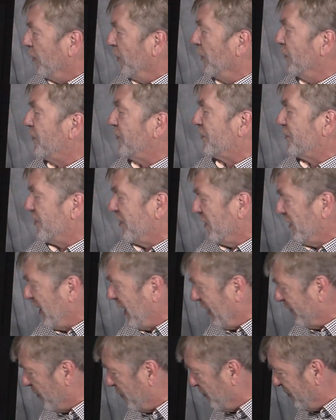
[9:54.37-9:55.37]
will still
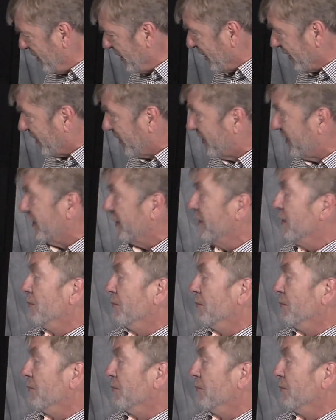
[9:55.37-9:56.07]
have a peak,